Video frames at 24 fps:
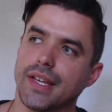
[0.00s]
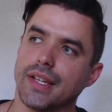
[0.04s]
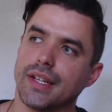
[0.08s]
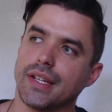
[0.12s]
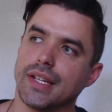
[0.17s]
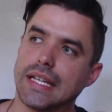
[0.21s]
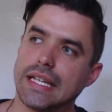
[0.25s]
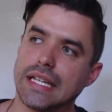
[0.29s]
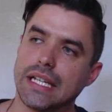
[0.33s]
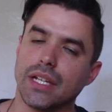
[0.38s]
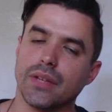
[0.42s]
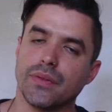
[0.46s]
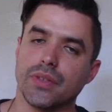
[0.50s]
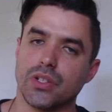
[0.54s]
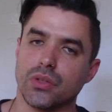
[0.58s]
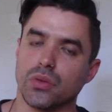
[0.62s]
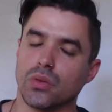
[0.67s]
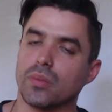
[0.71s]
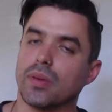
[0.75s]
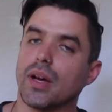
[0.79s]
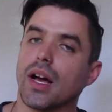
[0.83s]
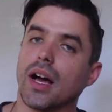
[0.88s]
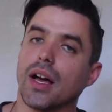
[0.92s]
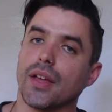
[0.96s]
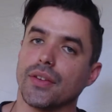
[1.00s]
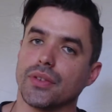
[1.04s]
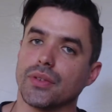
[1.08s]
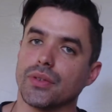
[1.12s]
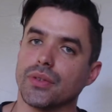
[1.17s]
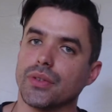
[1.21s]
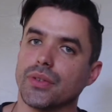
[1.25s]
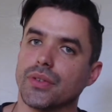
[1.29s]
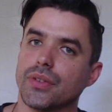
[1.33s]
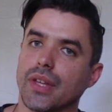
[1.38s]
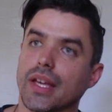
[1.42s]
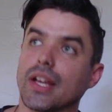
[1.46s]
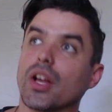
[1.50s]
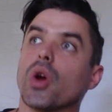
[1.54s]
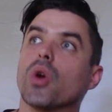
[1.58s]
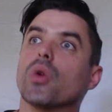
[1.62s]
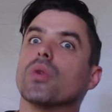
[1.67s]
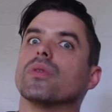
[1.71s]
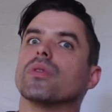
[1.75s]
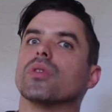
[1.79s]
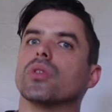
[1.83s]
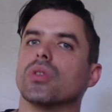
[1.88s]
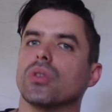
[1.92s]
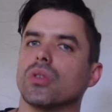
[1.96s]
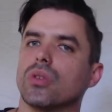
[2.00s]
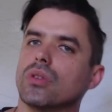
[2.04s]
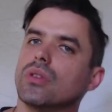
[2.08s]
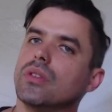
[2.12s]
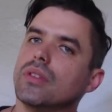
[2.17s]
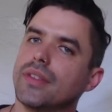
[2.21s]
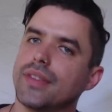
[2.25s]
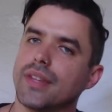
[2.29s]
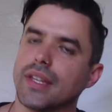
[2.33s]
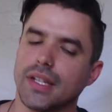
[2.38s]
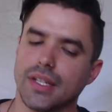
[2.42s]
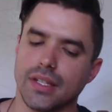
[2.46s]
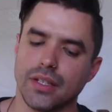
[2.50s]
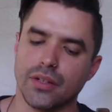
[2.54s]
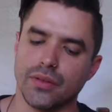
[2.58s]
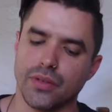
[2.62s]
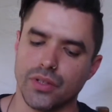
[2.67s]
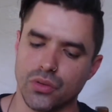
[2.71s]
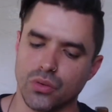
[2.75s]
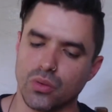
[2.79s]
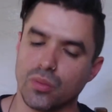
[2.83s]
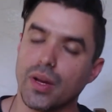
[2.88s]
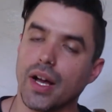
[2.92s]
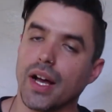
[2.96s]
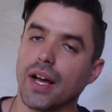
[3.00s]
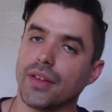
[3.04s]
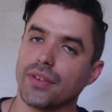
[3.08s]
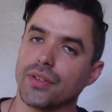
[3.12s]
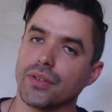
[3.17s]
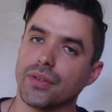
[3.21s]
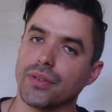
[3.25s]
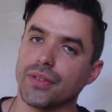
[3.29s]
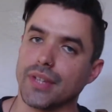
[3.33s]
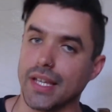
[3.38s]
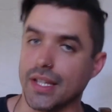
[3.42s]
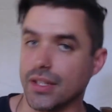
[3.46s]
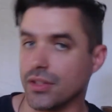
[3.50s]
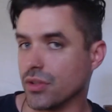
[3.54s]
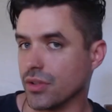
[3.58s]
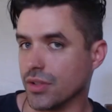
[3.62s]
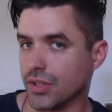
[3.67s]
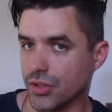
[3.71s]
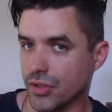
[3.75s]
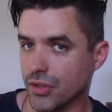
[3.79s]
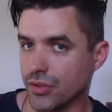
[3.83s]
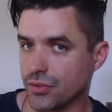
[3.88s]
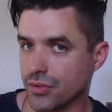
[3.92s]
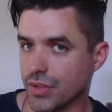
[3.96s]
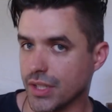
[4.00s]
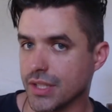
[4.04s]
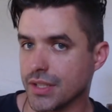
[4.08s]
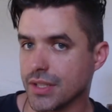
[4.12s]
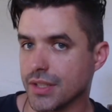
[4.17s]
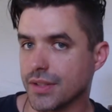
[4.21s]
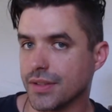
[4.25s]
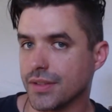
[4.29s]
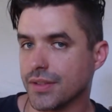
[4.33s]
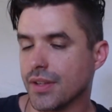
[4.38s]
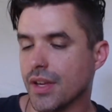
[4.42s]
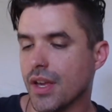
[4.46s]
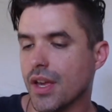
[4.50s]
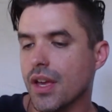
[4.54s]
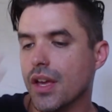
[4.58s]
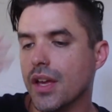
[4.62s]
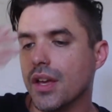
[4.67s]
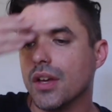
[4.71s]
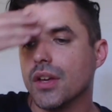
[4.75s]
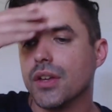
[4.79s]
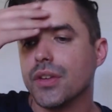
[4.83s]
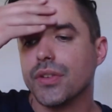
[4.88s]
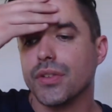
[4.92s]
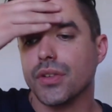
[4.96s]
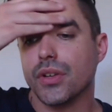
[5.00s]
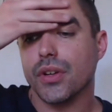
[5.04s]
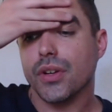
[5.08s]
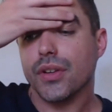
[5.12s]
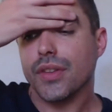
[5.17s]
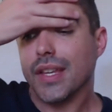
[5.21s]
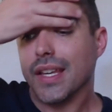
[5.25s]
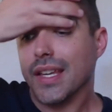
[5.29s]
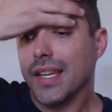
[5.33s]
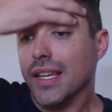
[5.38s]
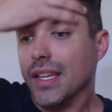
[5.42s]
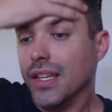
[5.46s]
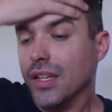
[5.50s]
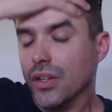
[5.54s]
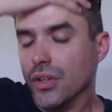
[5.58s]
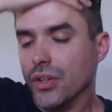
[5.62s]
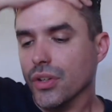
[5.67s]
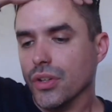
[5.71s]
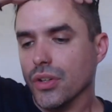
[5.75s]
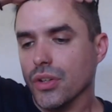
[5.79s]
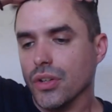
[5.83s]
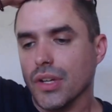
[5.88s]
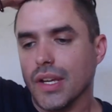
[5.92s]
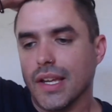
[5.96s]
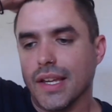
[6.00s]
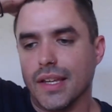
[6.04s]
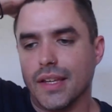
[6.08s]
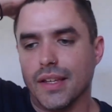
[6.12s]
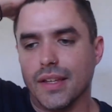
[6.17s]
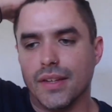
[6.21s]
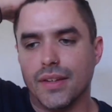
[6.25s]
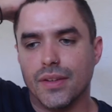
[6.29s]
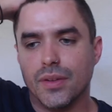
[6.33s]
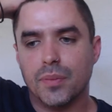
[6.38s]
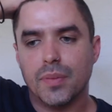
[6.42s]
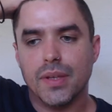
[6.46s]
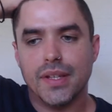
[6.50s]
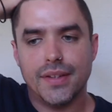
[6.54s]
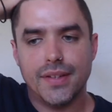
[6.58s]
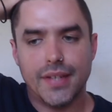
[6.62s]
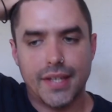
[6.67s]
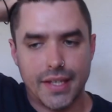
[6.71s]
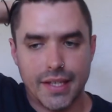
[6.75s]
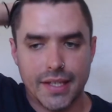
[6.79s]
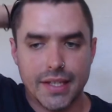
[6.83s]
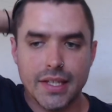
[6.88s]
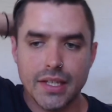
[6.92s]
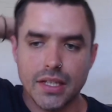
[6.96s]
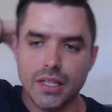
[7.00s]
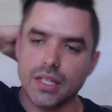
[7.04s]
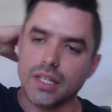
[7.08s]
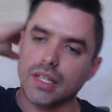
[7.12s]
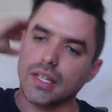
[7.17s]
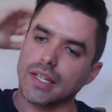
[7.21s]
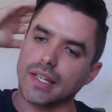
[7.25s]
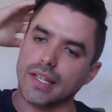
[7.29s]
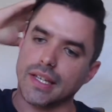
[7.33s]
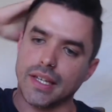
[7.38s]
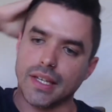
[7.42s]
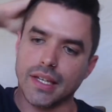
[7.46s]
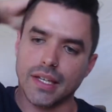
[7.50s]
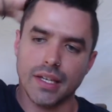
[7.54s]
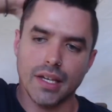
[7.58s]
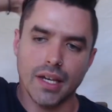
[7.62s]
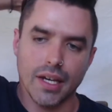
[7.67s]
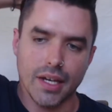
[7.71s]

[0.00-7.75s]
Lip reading: individual parcels, like overall, than individual parcels entering those regions. So the EU is particularly